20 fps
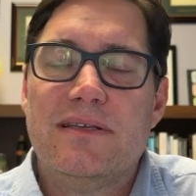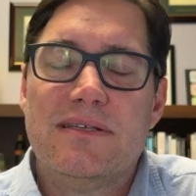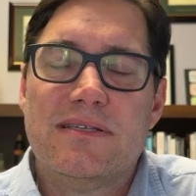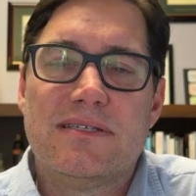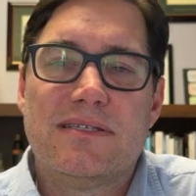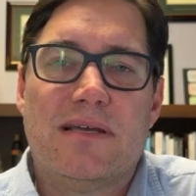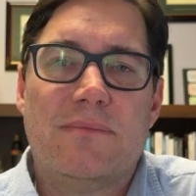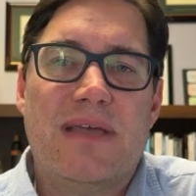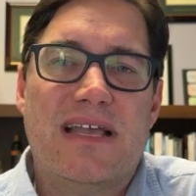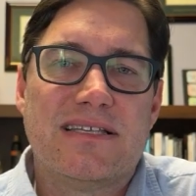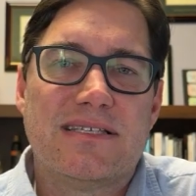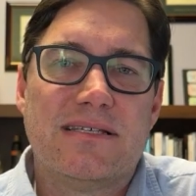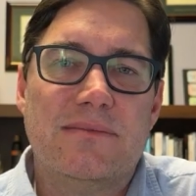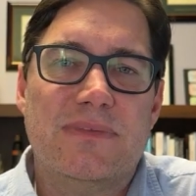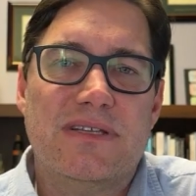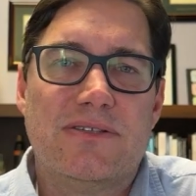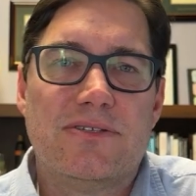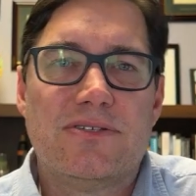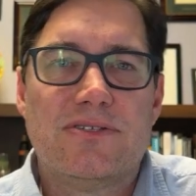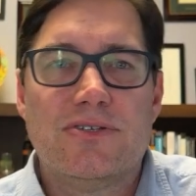Some
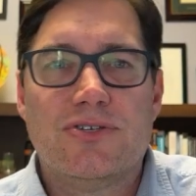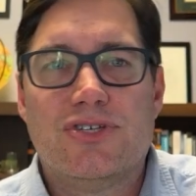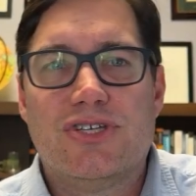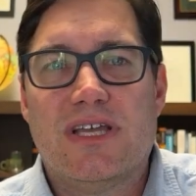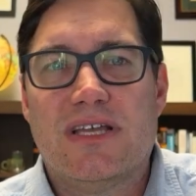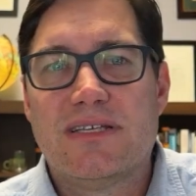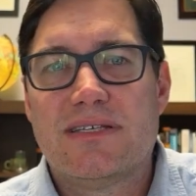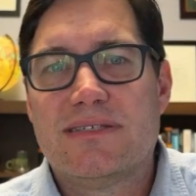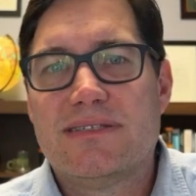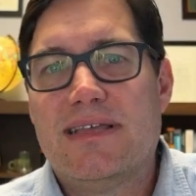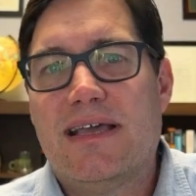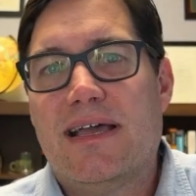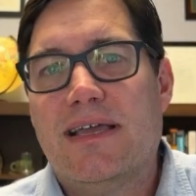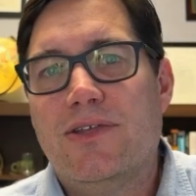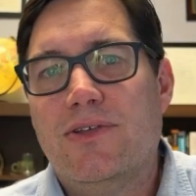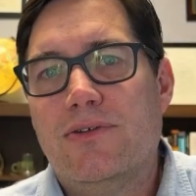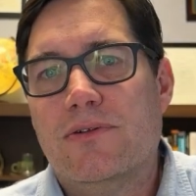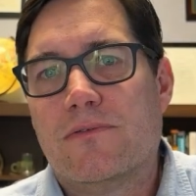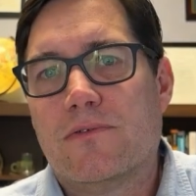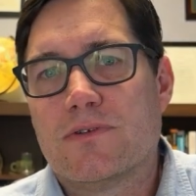estimates suggest that
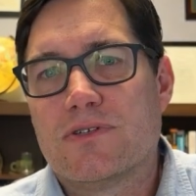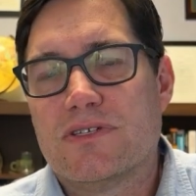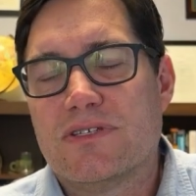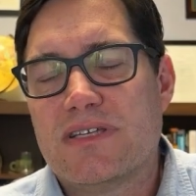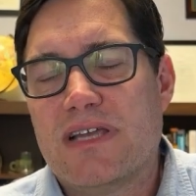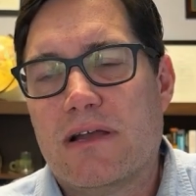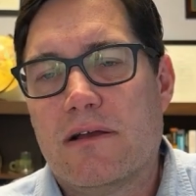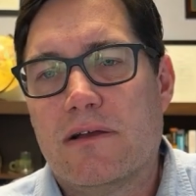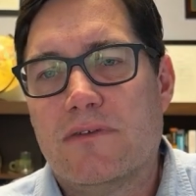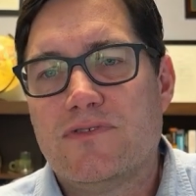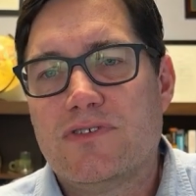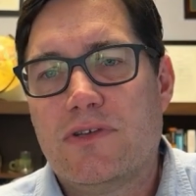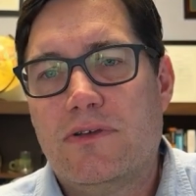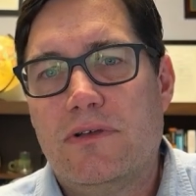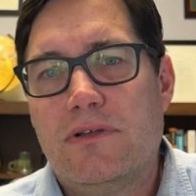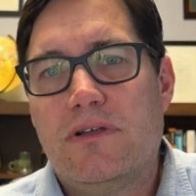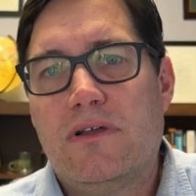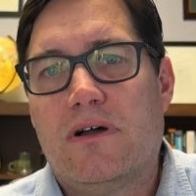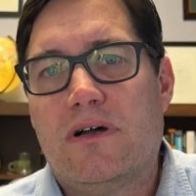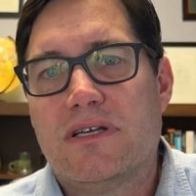universal tariffs
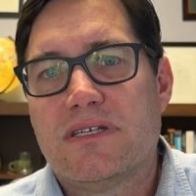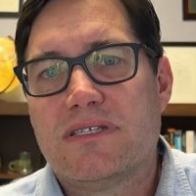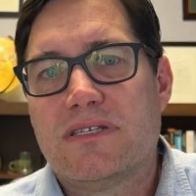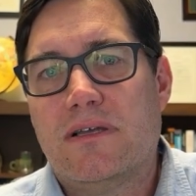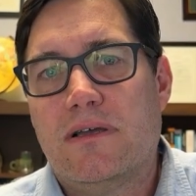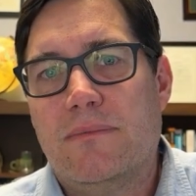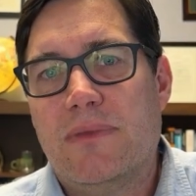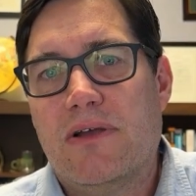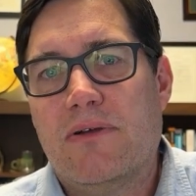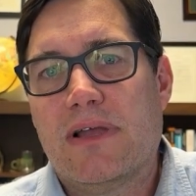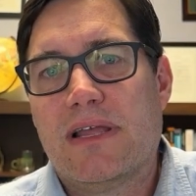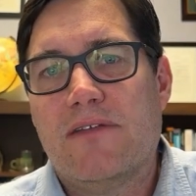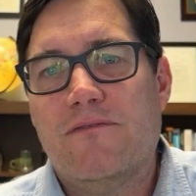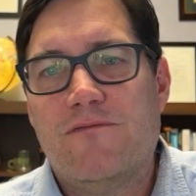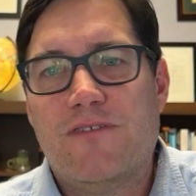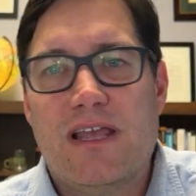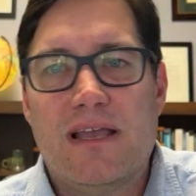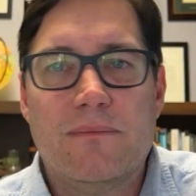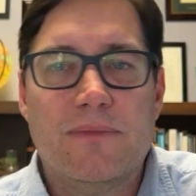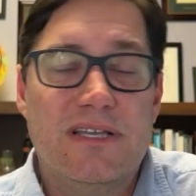could cost American
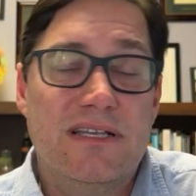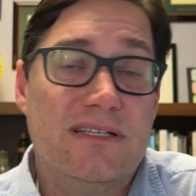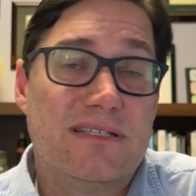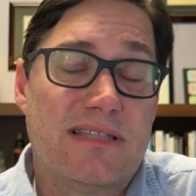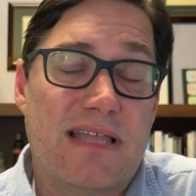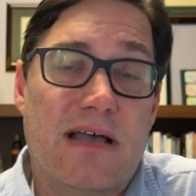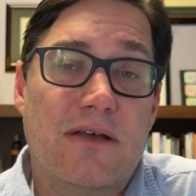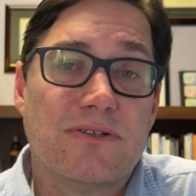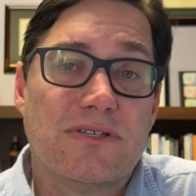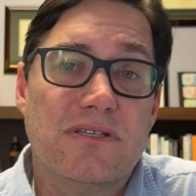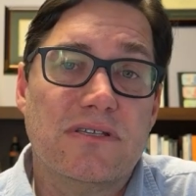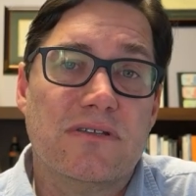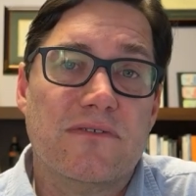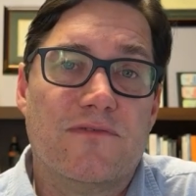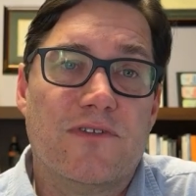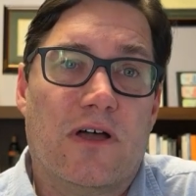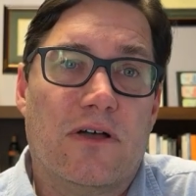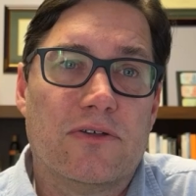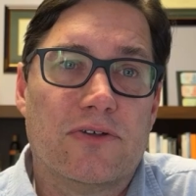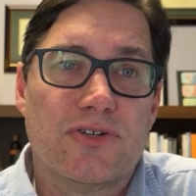families thousands of
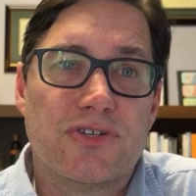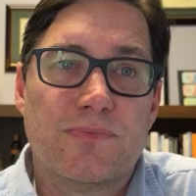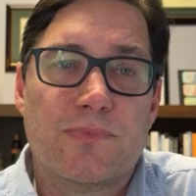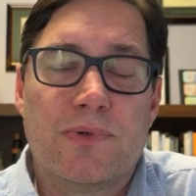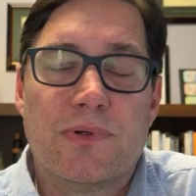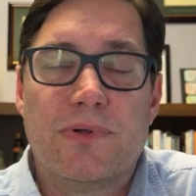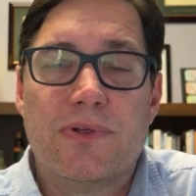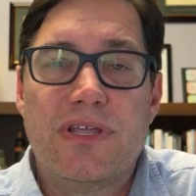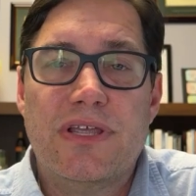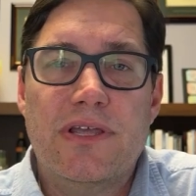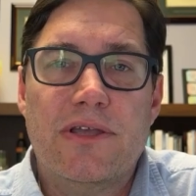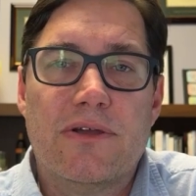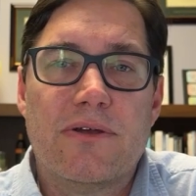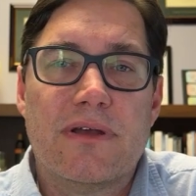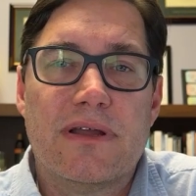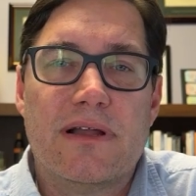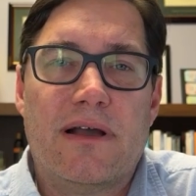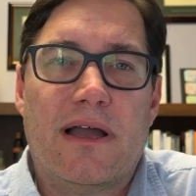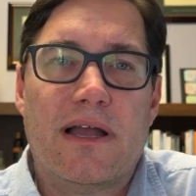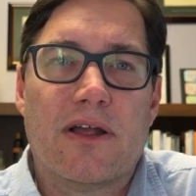dollars per year
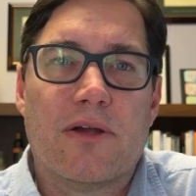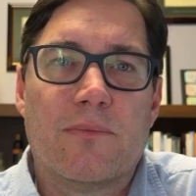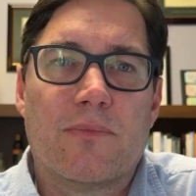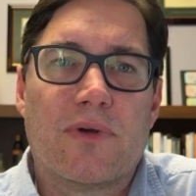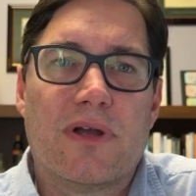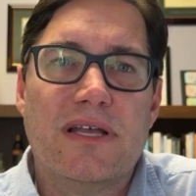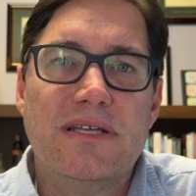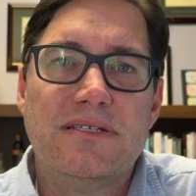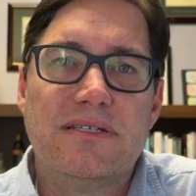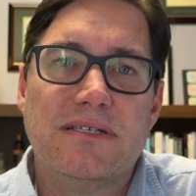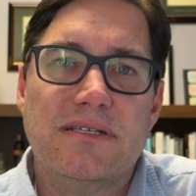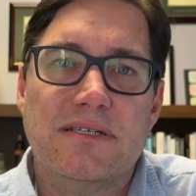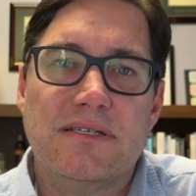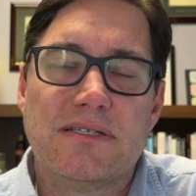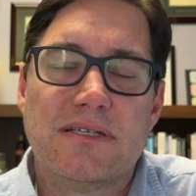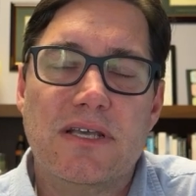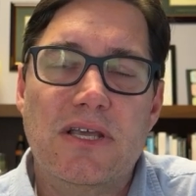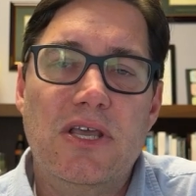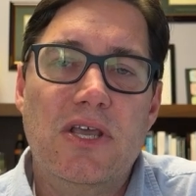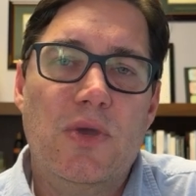in higher
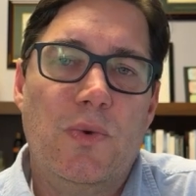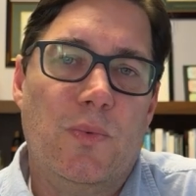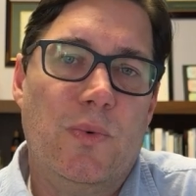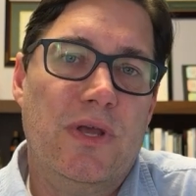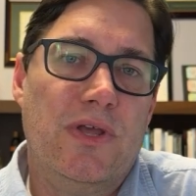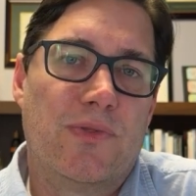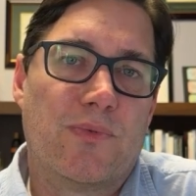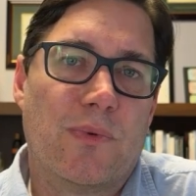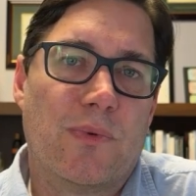prices, with